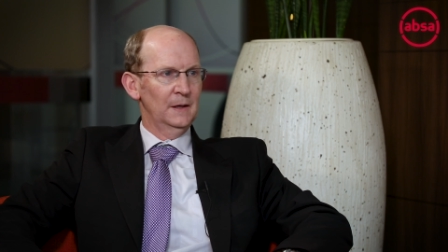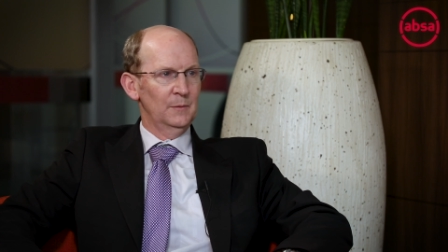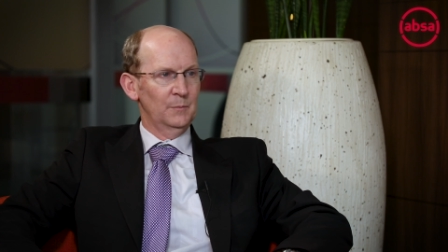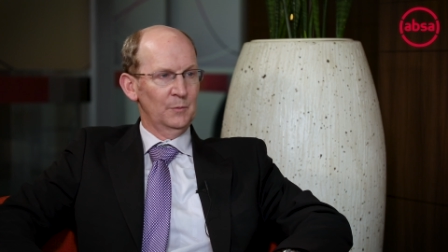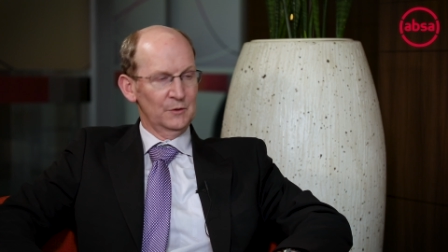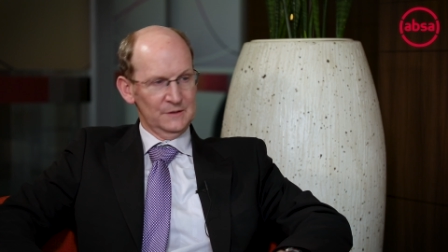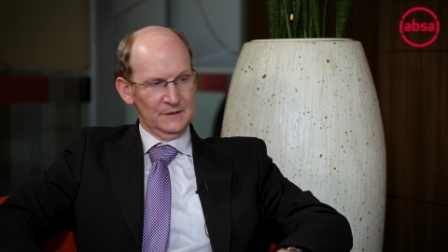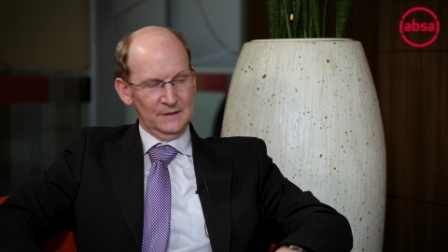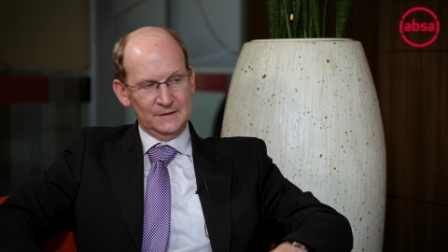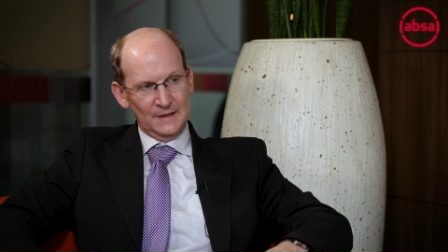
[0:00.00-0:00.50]

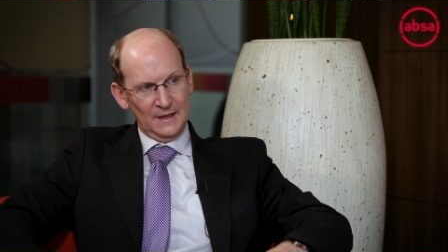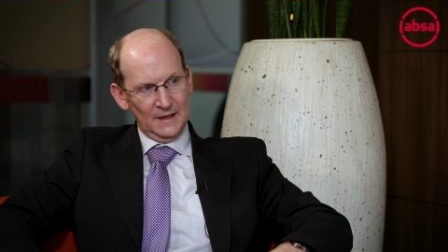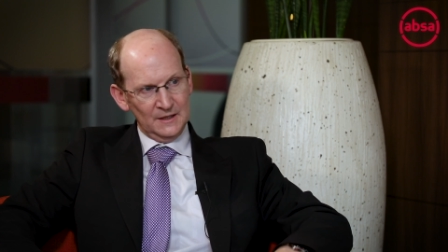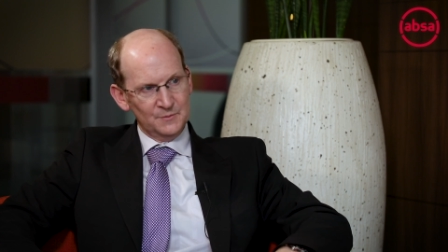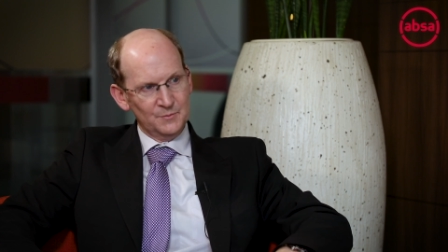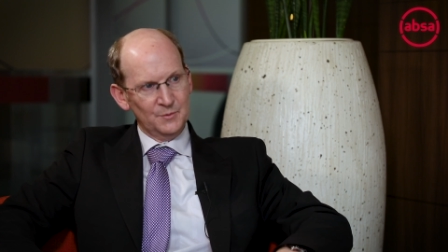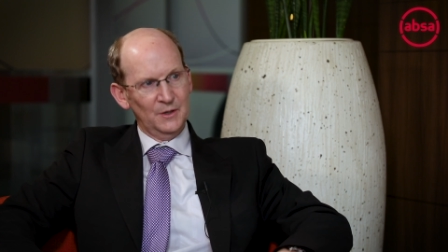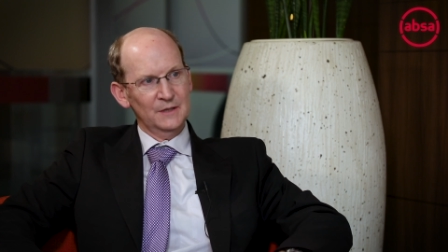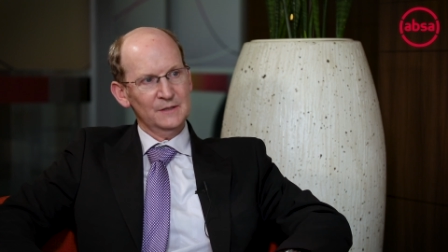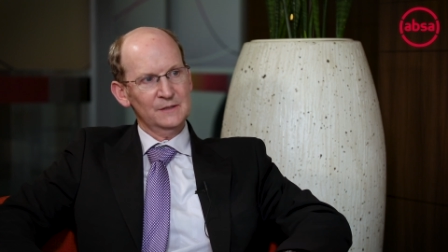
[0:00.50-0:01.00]
because as the gas
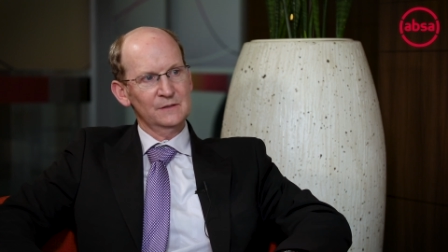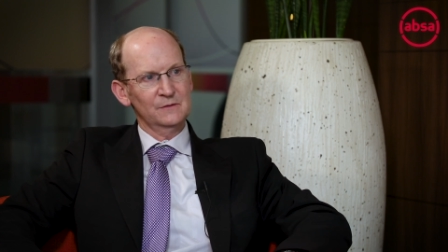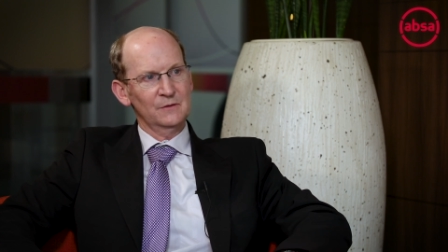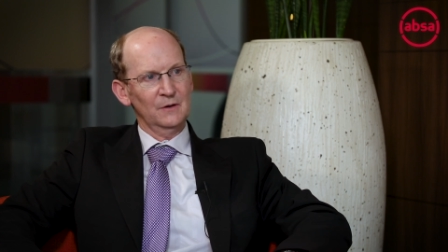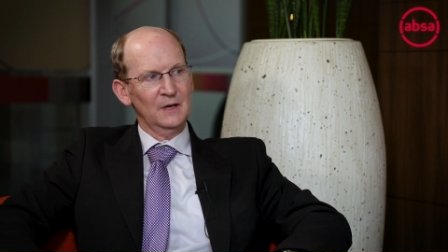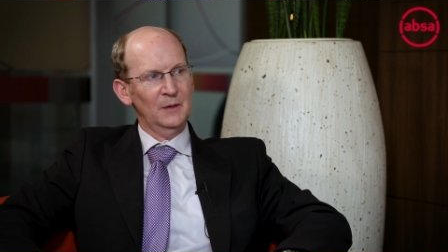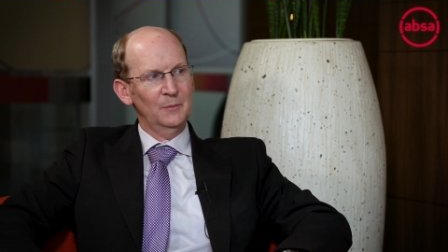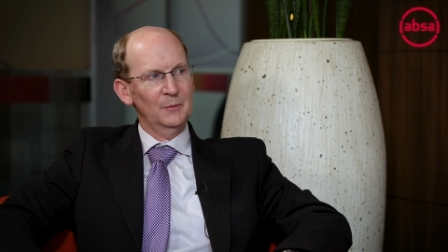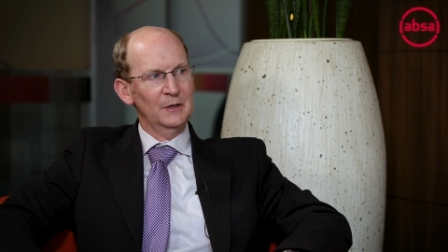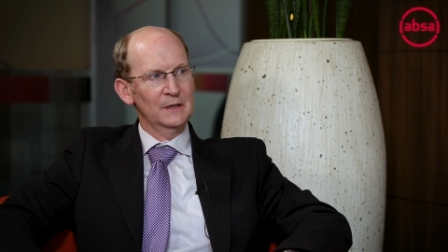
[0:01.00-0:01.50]
prices are
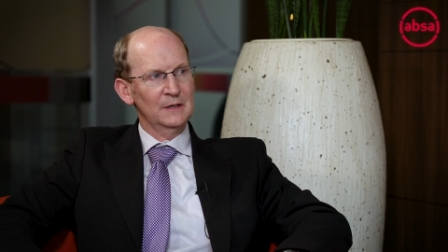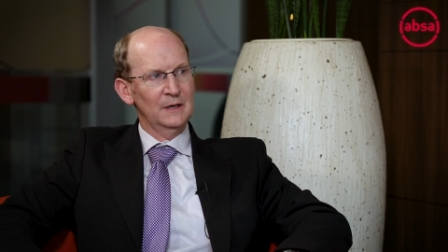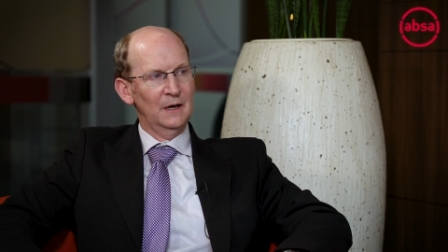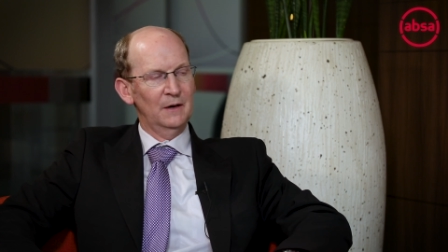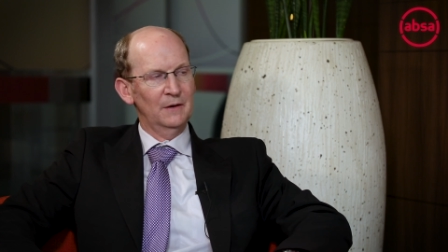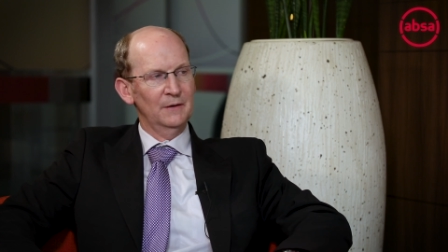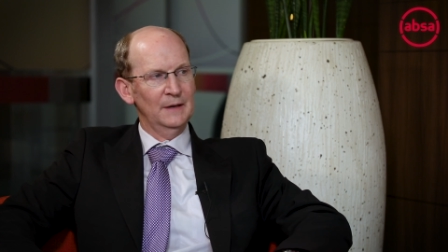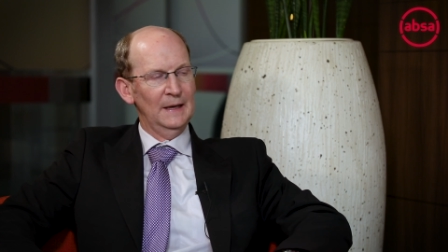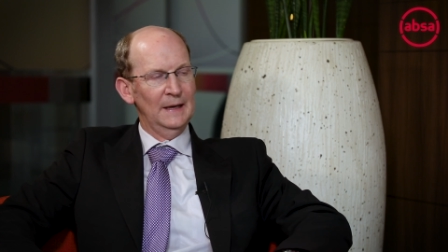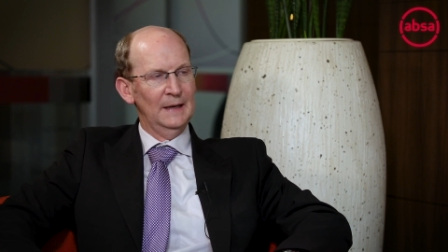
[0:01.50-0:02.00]
coming
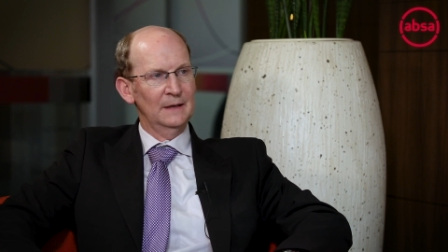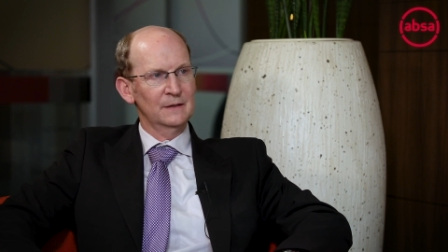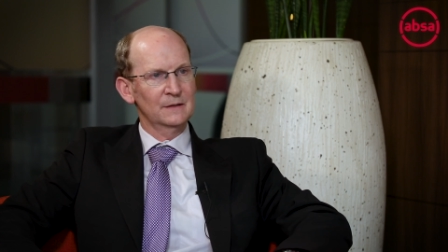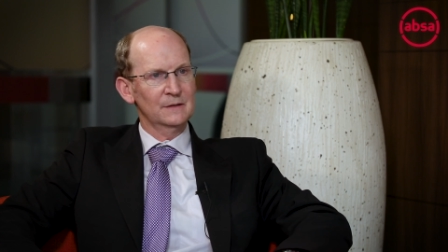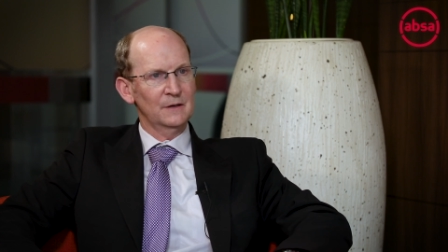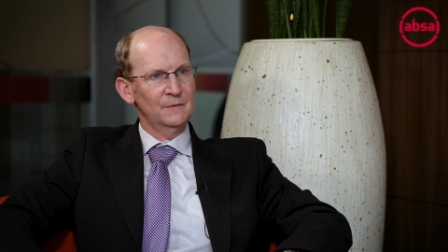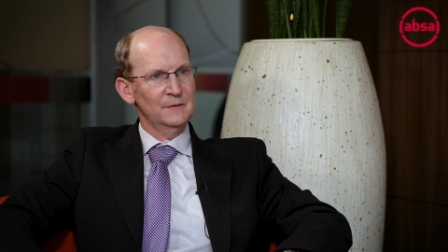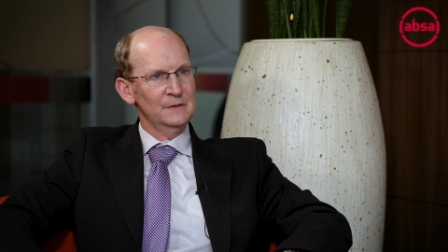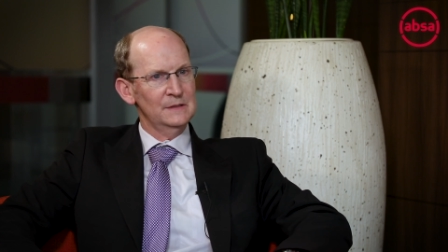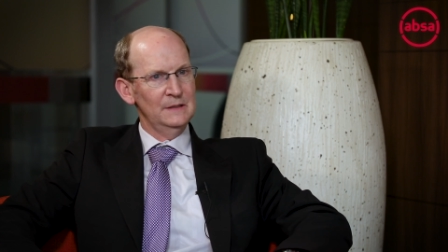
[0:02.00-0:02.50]
down, and
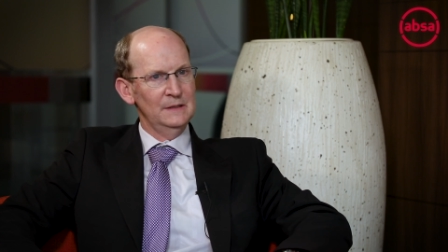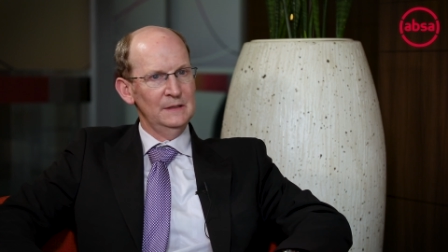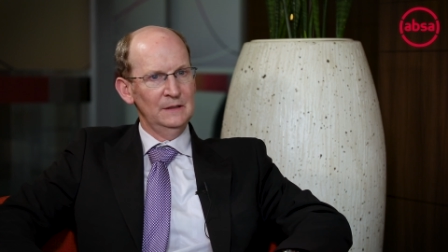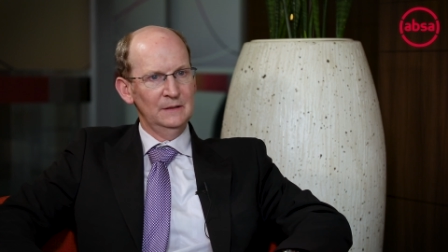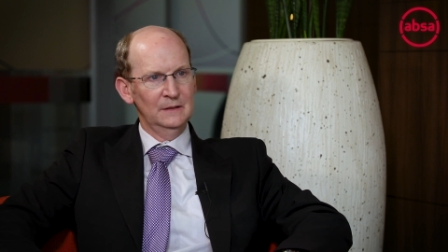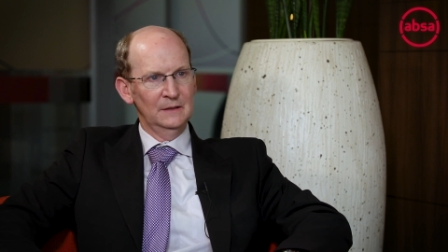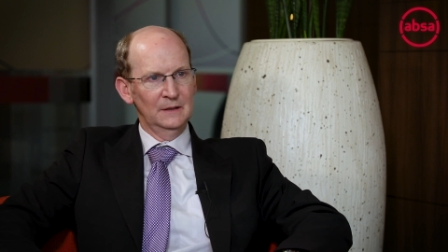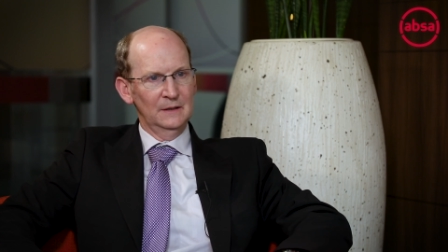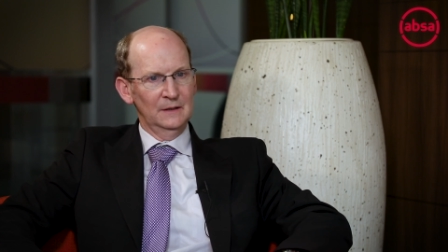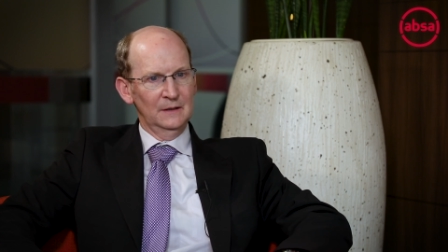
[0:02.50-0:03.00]
obviously